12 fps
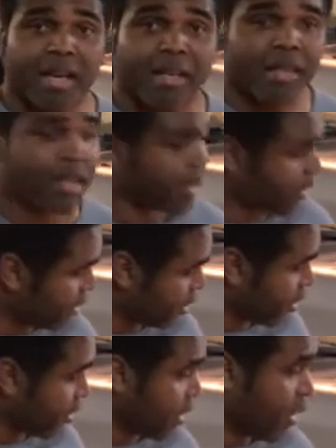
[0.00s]
there, you
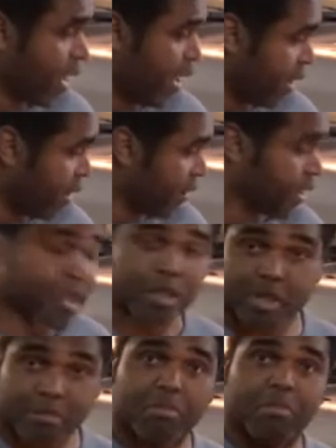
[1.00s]
know, and
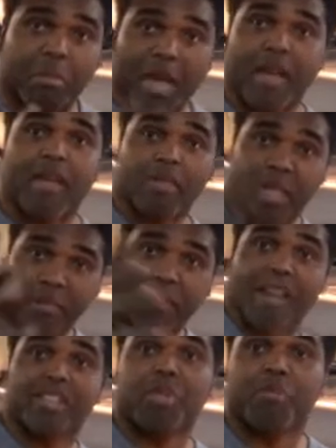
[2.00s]
this may
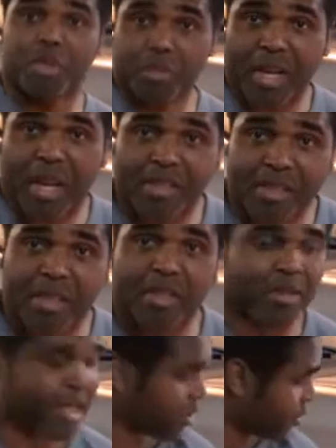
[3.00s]
involve some of you guys.
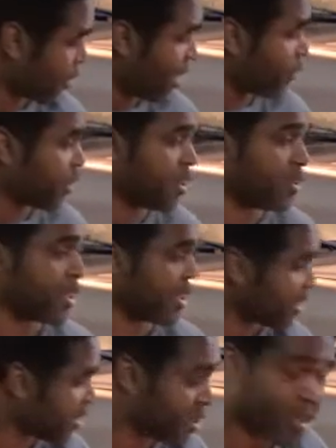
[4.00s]
So this is why we're doing
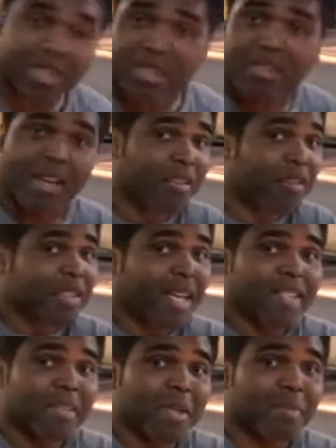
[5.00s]
this, you know, because Terry always
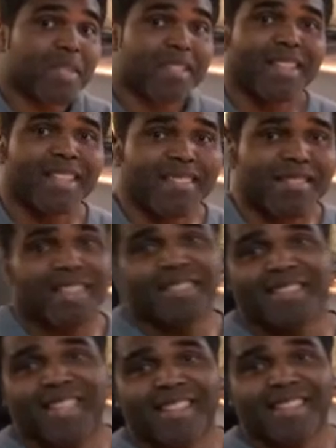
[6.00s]
got something up his sleeve. That's
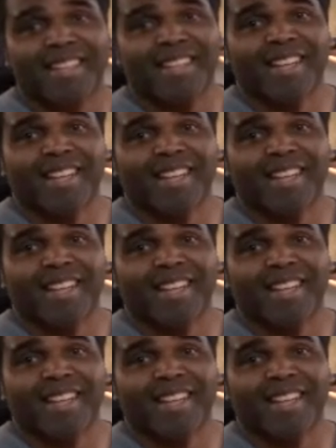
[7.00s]
right.